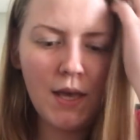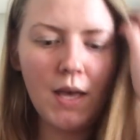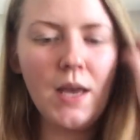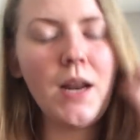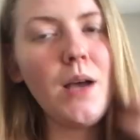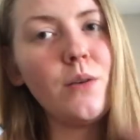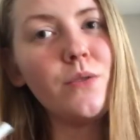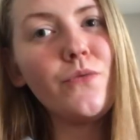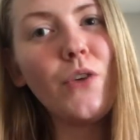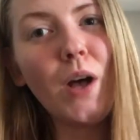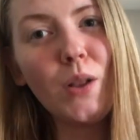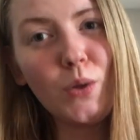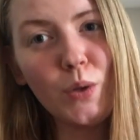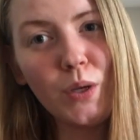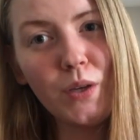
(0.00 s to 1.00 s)
And I was
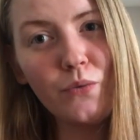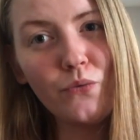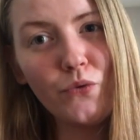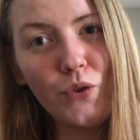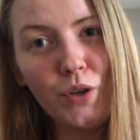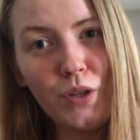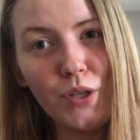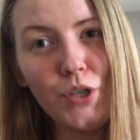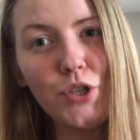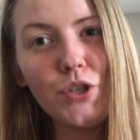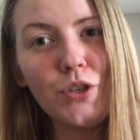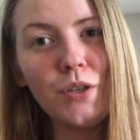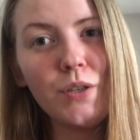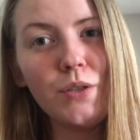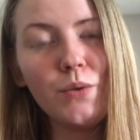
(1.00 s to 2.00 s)
following a really
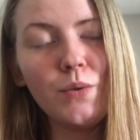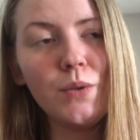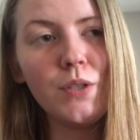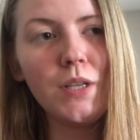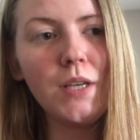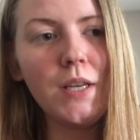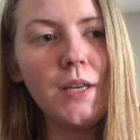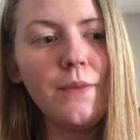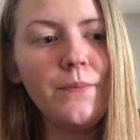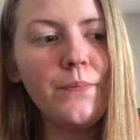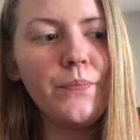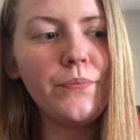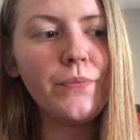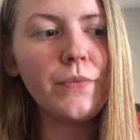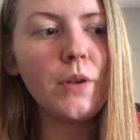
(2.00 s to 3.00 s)
strict routine,
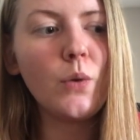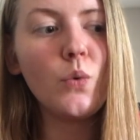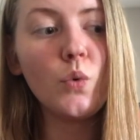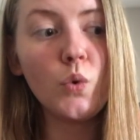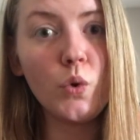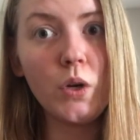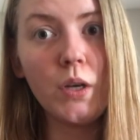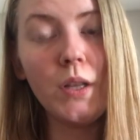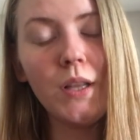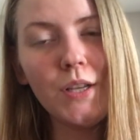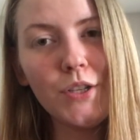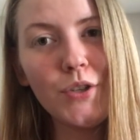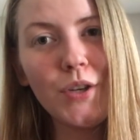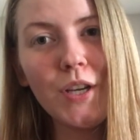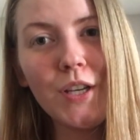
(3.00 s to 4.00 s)
really
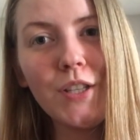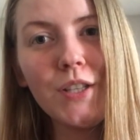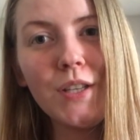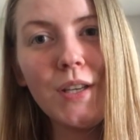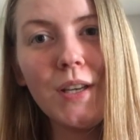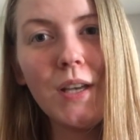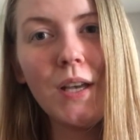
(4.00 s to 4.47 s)
strict.